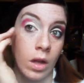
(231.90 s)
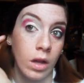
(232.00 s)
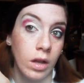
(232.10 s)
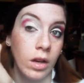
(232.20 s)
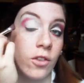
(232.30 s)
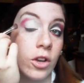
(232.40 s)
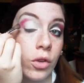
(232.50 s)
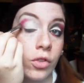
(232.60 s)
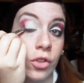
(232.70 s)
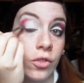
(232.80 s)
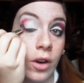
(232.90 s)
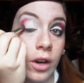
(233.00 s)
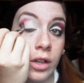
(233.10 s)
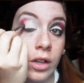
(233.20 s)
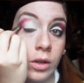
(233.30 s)
And if it goes too far,
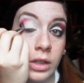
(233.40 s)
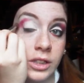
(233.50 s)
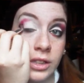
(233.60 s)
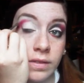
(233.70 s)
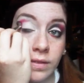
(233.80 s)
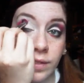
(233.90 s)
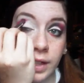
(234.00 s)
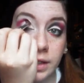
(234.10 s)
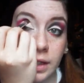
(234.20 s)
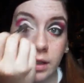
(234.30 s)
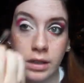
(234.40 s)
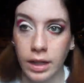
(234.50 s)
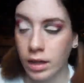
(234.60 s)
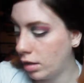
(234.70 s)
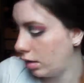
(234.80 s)
you can always fix it
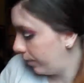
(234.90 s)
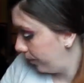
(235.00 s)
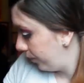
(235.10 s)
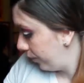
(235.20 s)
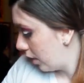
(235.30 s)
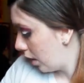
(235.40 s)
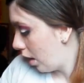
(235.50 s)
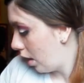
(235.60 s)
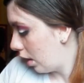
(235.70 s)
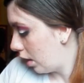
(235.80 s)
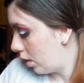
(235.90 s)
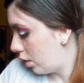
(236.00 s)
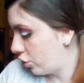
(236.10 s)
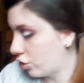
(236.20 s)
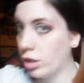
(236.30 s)
later. And I'll
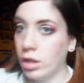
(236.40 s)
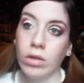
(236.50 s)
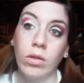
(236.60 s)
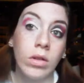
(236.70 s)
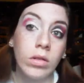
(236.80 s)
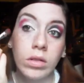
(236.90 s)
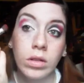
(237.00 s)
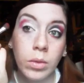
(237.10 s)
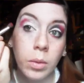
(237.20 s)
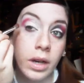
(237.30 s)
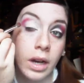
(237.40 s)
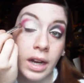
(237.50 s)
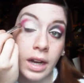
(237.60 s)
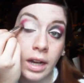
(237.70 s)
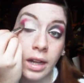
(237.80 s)
show you what
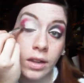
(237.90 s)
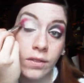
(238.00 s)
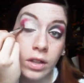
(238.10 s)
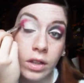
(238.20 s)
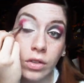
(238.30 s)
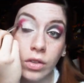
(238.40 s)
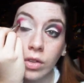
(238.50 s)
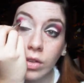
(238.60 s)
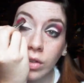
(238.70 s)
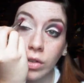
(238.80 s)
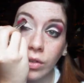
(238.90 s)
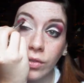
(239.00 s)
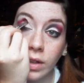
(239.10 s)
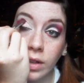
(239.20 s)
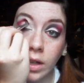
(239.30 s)
I love to use to
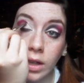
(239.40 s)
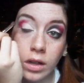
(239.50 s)
fix it.